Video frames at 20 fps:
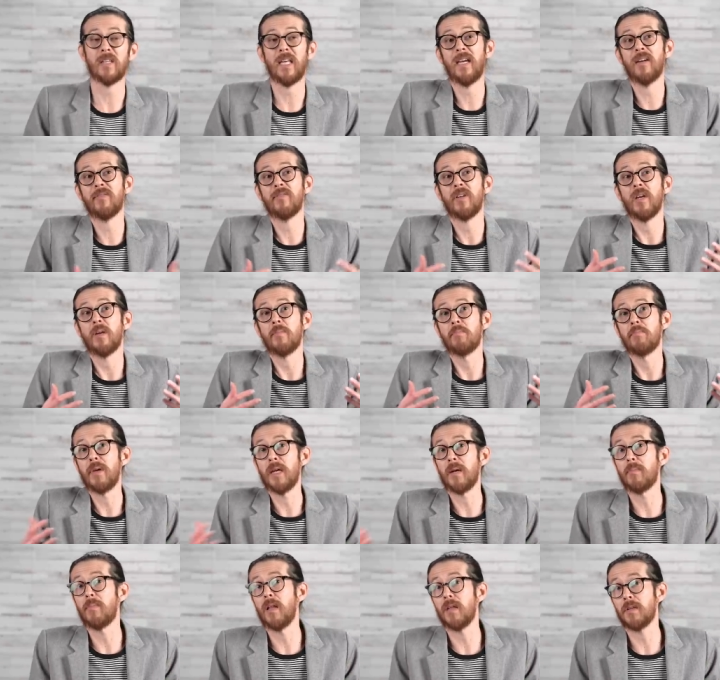have
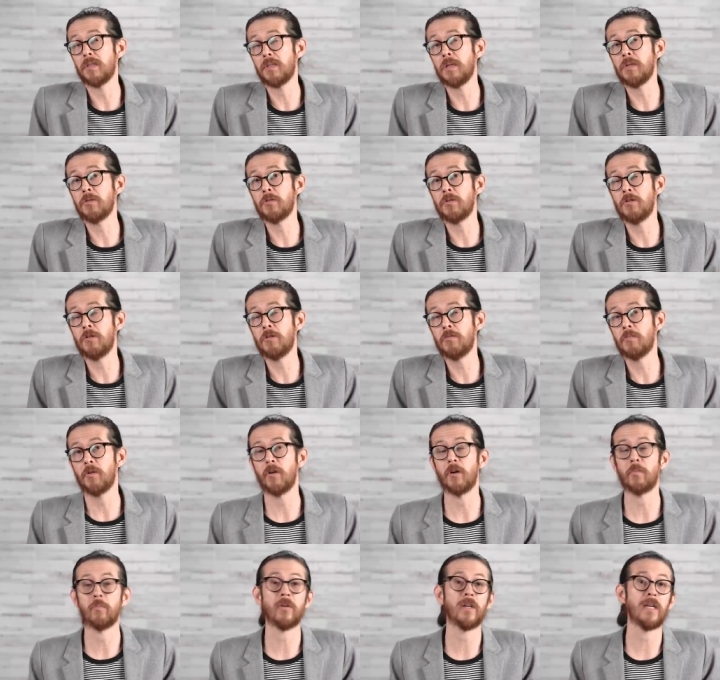metabolic syndrome
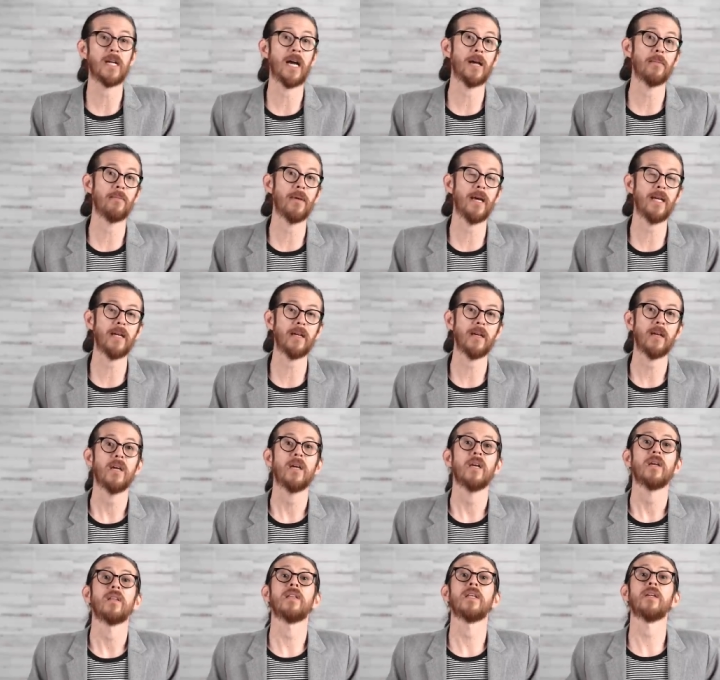or pre-diabetic
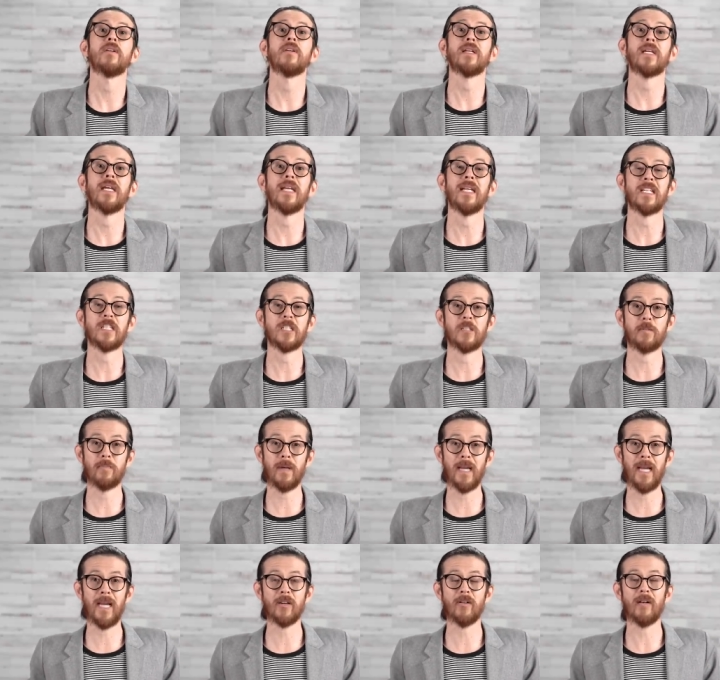literally can
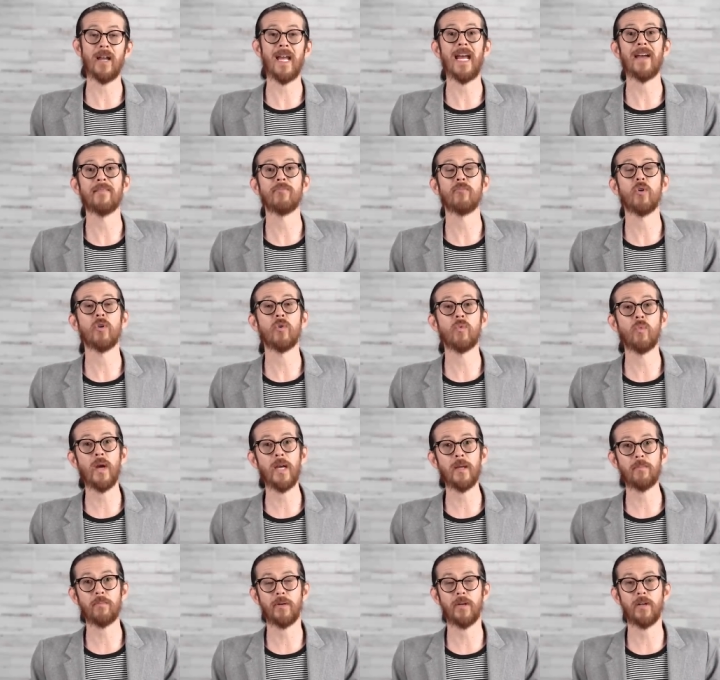expand or have more
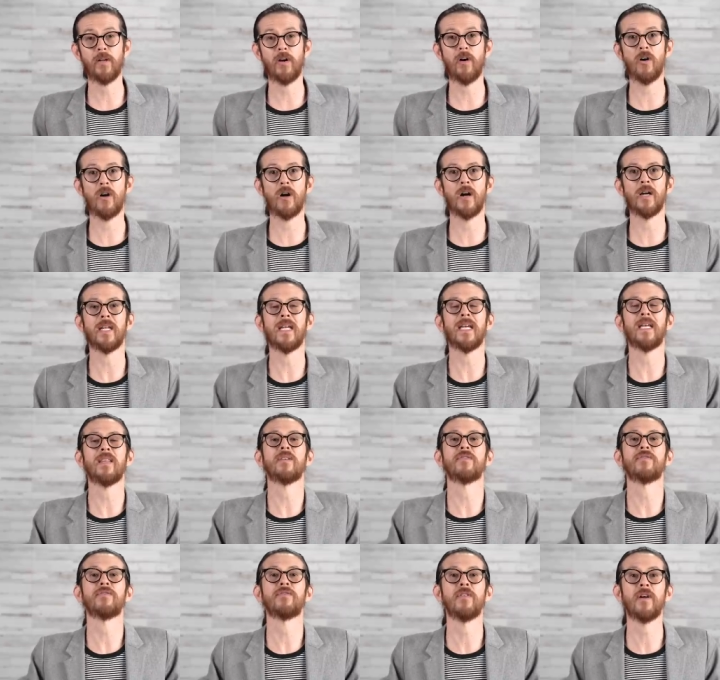weight put on in the
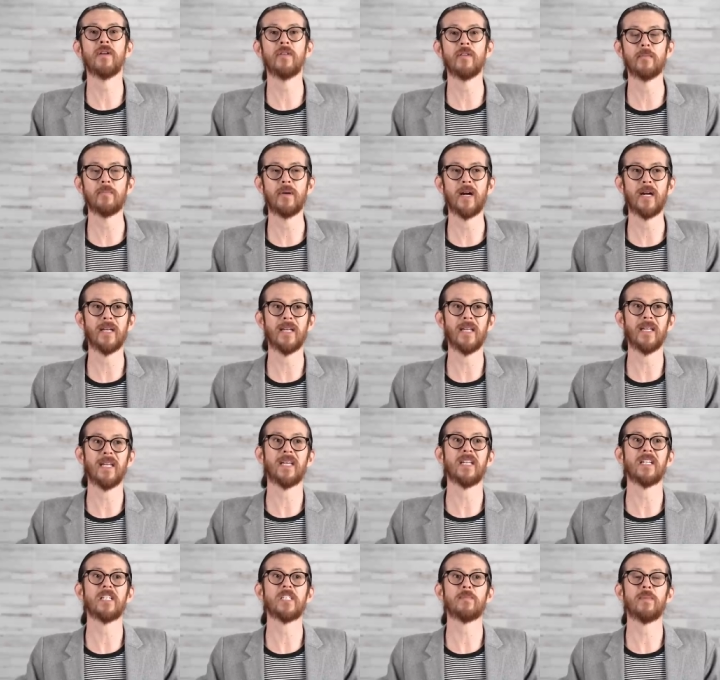front of the body, and they
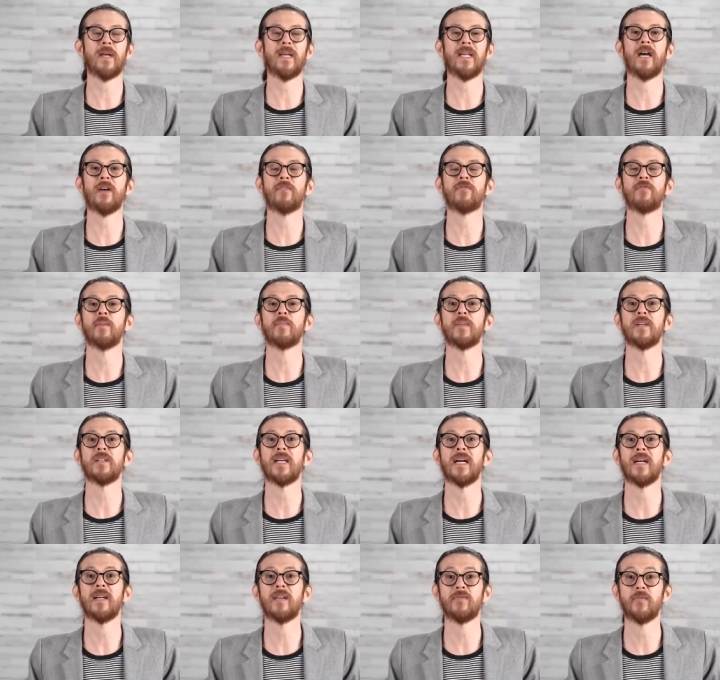can expand out from
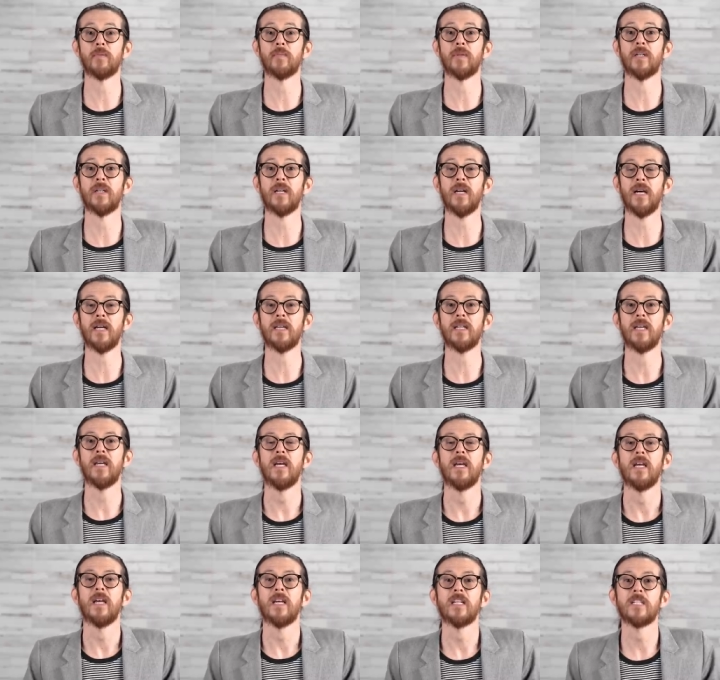the gut?
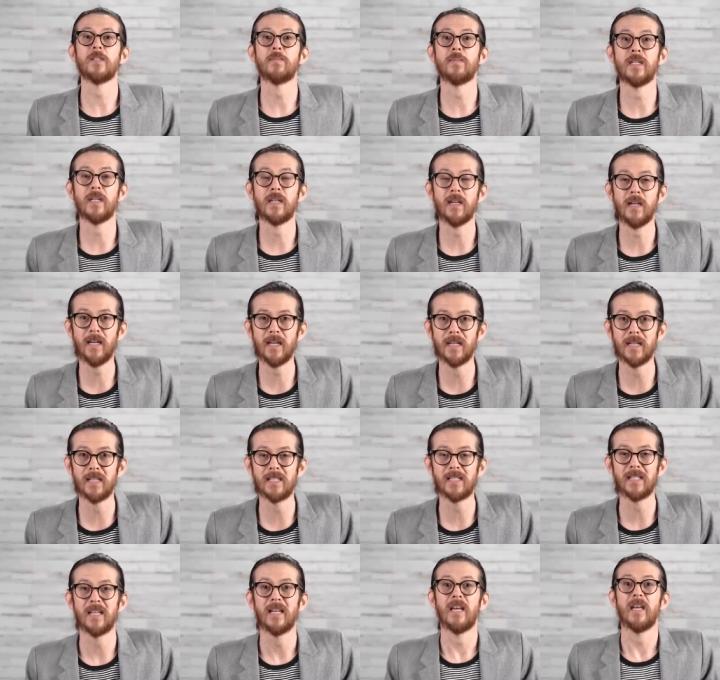Is
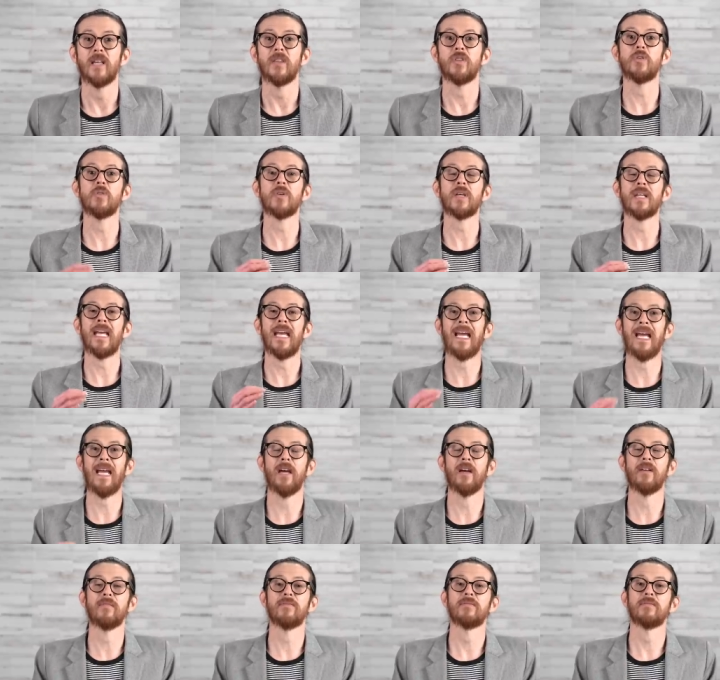because you can
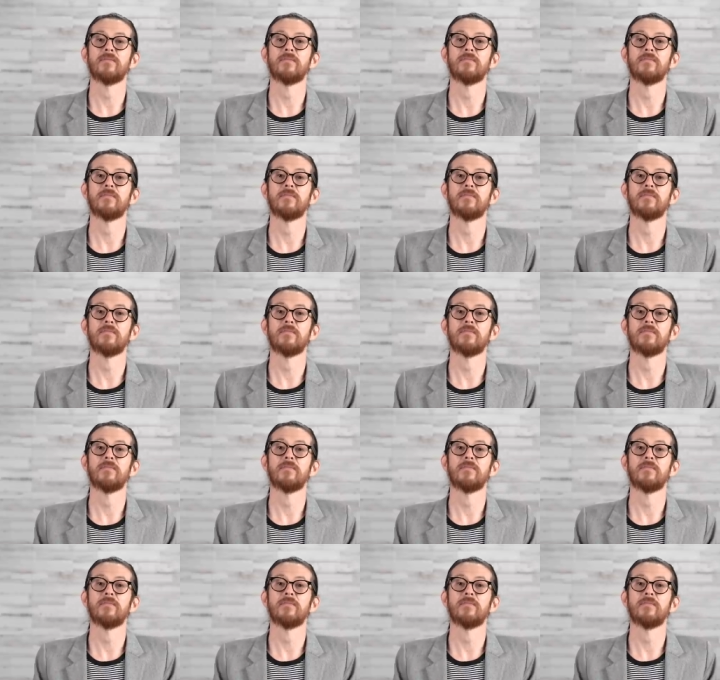have